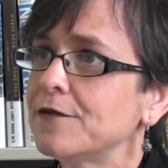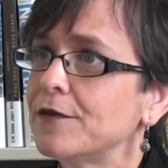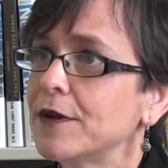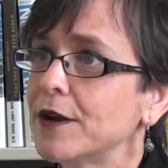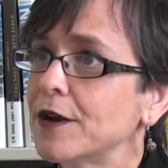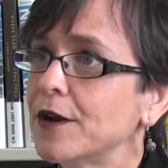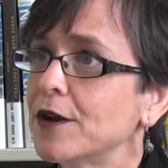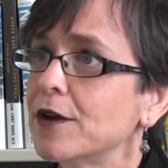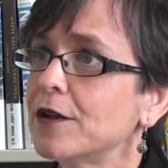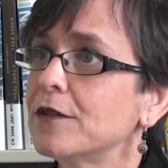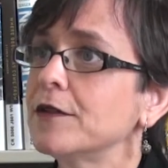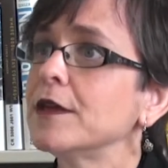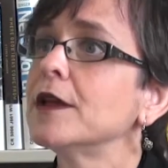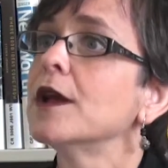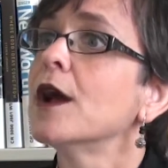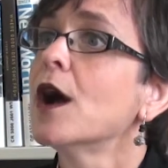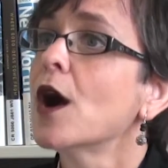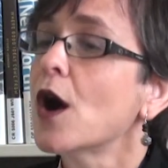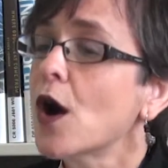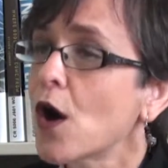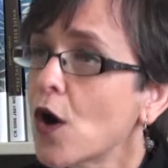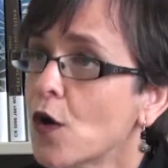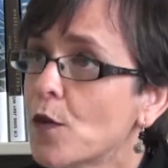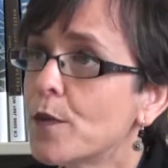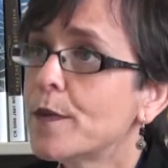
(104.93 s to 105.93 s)
regarding
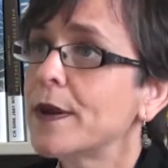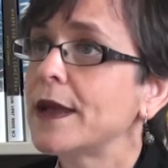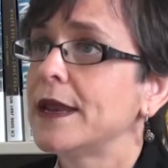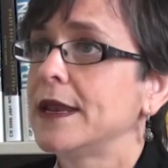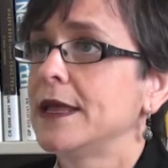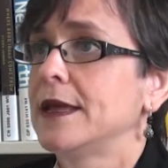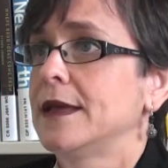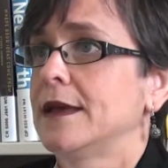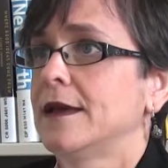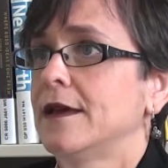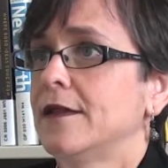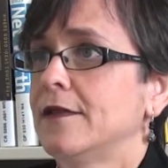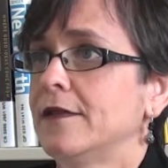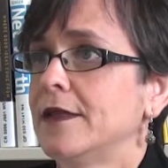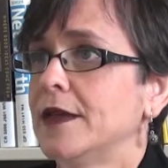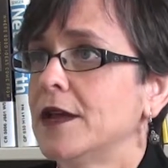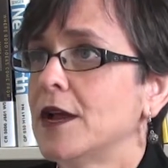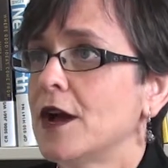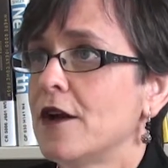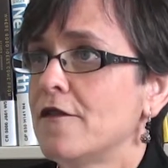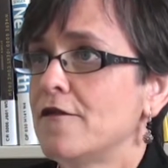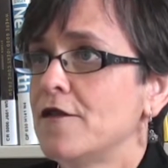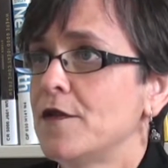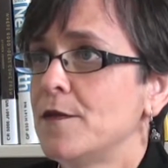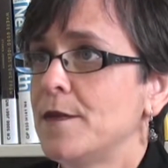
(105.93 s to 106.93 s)
opening the
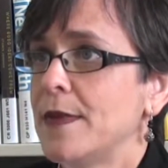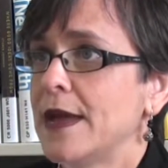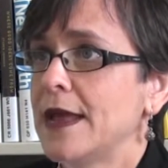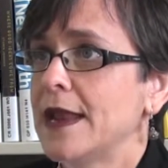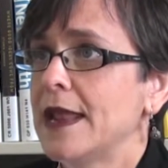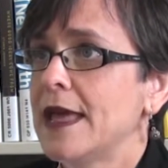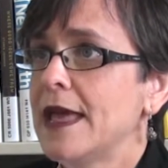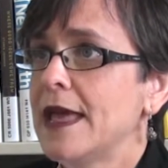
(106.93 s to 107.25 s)
government.